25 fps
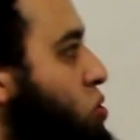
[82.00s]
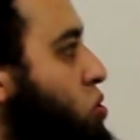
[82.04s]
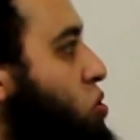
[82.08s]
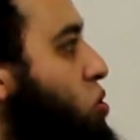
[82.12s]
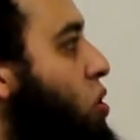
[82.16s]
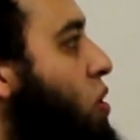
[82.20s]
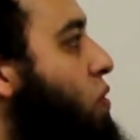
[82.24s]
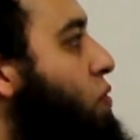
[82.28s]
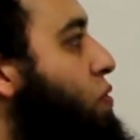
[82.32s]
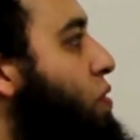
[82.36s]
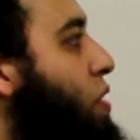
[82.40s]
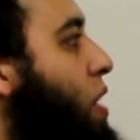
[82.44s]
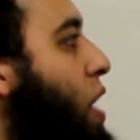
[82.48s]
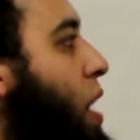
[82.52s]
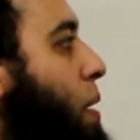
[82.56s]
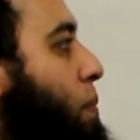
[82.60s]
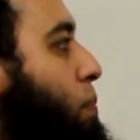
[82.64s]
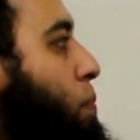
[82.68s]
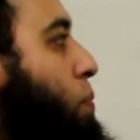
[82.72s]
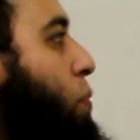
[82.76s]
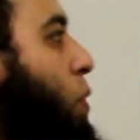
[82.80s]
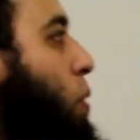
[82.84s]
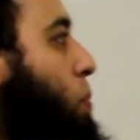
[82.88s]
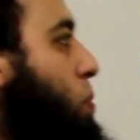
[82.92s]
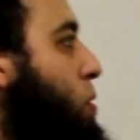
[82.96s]
to solve
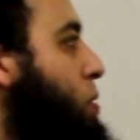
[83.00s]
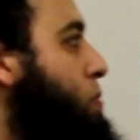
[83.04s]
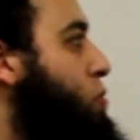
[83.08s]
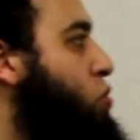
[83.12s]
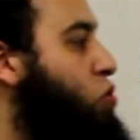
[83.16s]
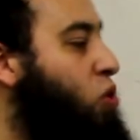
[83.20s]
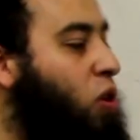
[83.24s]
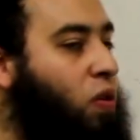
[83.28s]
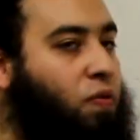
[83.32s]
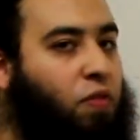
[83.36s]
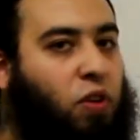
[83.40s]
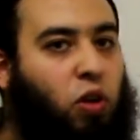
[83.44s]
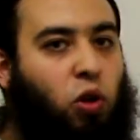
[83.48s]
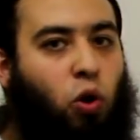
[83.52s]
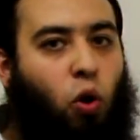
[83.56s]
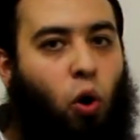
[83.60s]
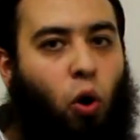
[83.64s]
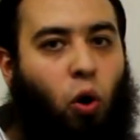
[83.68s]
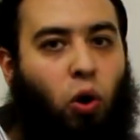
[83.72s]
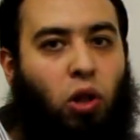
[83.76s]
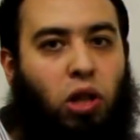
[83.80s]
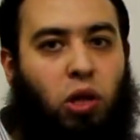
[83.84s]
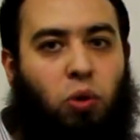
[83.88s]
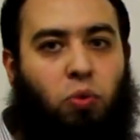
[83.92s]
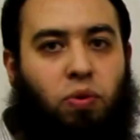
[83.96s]
problem solving
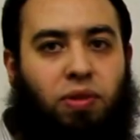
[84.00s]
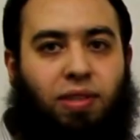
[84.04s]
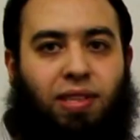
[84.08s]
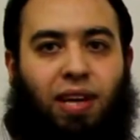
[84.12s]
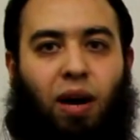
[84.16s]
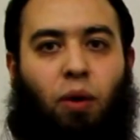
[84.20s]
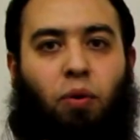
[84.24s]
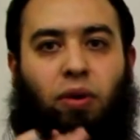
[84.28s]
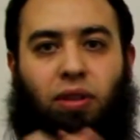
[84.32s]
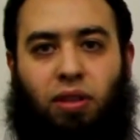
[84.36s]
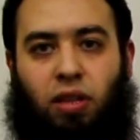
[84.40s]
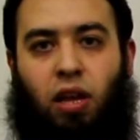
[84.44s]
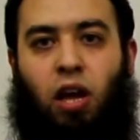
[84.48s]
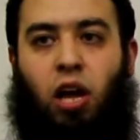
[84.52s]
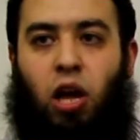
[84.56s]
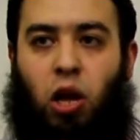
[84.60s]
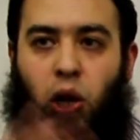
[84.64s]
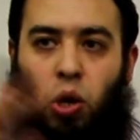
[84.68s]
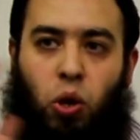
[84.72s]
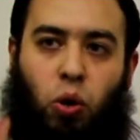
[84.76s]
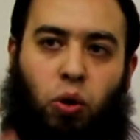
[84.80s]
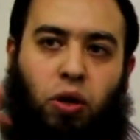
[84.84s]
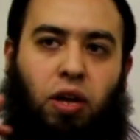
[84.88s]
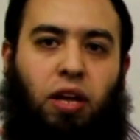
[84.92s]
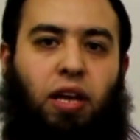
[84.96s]
only without
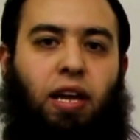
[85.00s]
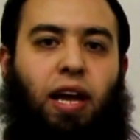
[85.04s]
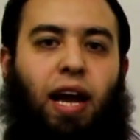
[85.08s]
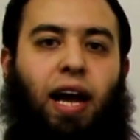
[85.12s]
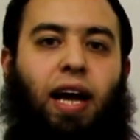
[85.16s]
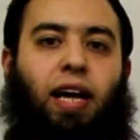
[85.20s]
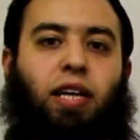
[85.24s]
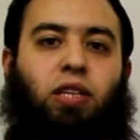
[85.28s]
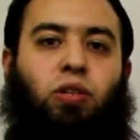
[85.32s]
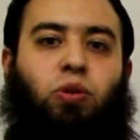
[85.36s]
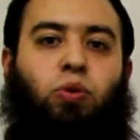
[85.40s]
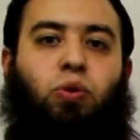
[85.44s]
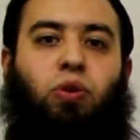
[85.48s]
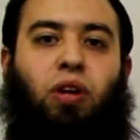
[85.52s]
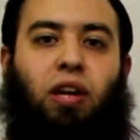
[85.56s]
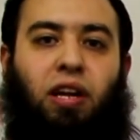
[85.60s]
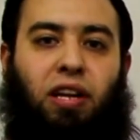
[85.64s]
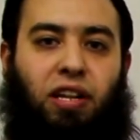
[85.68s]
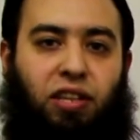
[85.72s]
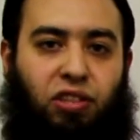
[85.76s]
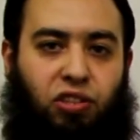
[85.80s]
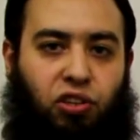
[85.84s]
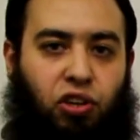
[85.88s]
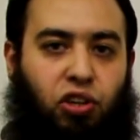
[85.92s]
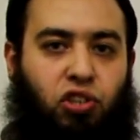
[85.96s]
looking at your
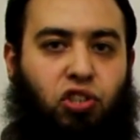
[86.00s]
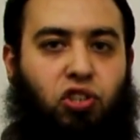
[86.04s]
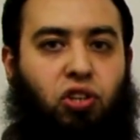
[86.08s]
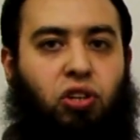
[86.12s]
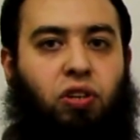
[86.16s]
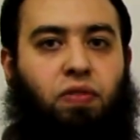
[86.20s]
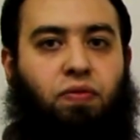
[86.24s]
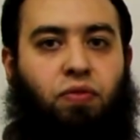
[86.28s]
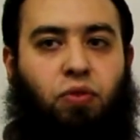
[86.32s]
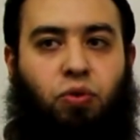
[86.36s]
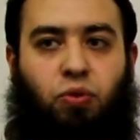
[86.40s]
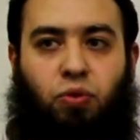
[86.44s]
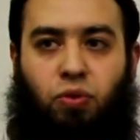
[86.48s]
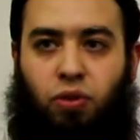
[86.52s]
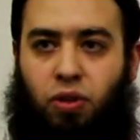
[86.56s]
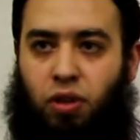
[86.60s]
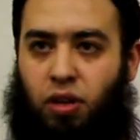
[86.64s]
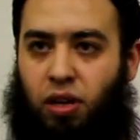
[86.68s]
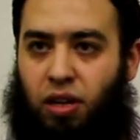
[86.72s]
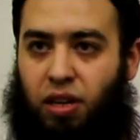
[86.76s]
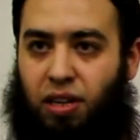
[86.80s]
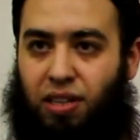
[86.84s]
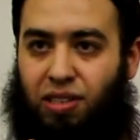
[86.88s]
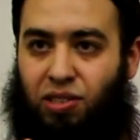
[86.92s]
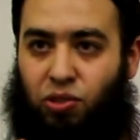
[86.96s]
literature review
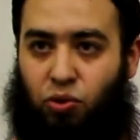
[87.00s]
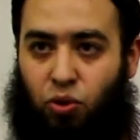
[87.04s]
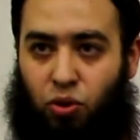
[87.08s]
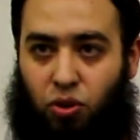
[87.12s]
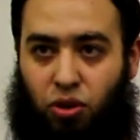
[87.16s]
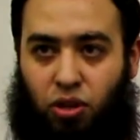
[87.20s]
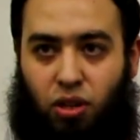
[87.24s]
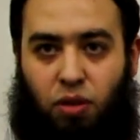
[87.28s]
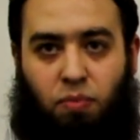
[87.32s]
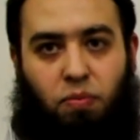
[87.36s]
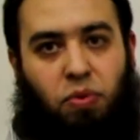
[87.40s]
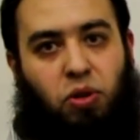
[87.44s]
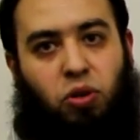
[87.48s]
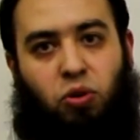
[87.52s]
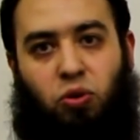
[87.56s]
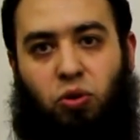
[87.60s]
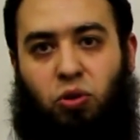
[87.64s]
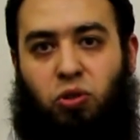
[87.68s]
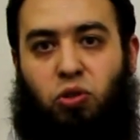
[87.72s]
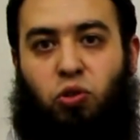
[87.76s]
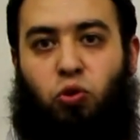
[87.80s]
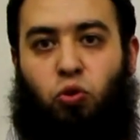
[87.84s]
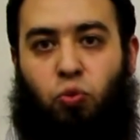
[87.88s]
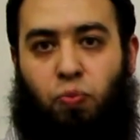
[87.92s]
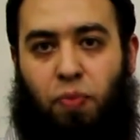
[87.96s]
is wrong,
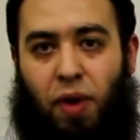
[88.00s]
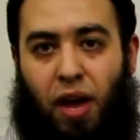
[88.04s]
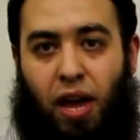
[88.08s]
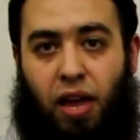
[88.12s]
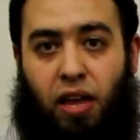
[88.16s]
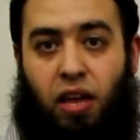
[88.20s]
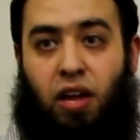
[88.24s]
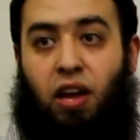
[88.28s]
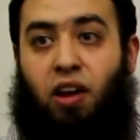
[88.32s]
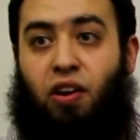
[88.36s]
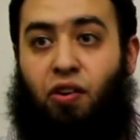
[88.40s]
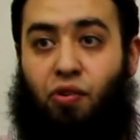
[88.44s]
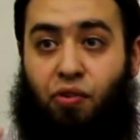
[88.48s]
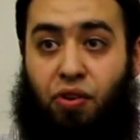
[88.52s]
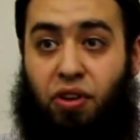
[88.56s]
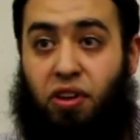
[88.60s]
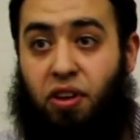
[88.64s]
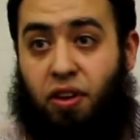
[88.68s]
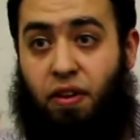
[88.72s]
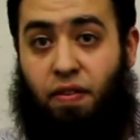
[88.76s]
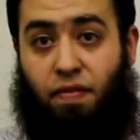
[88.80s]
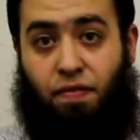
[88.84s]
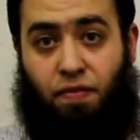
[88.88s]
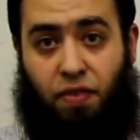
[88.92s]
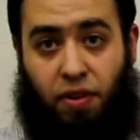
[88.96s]
because you may
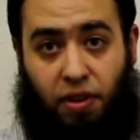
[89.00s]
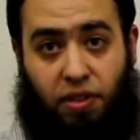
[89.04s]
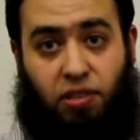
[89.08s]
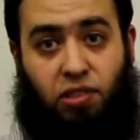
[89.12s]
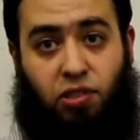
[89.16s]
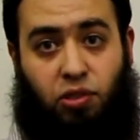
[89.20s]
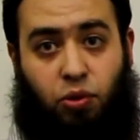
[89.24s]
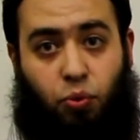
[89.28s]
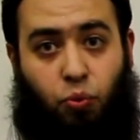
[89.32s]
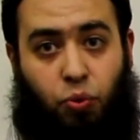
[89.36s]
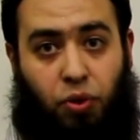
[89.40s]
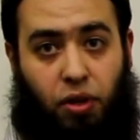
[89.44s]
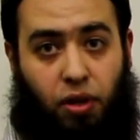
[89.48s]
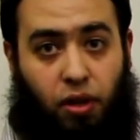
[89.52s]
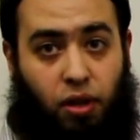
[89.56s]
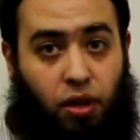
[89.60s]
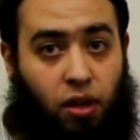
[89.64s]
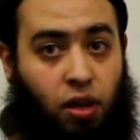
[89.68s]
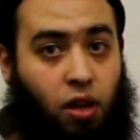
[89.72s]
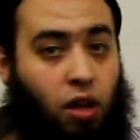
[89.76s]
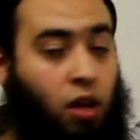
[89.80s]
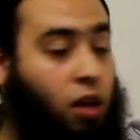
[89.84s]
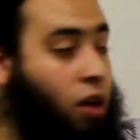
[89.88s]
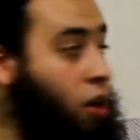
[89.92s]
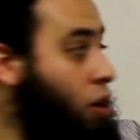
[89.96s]
reinvent the
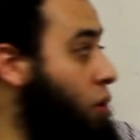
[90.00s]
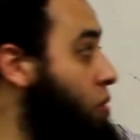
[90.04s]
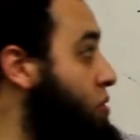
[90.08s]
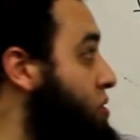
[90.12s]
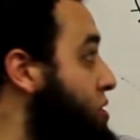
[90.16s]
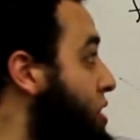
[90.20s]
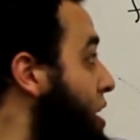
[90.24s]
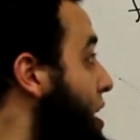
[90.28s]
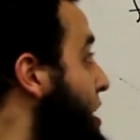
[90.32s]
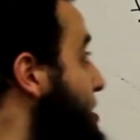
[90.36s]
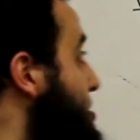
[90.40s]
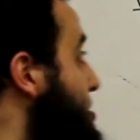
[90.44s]
wheel. On the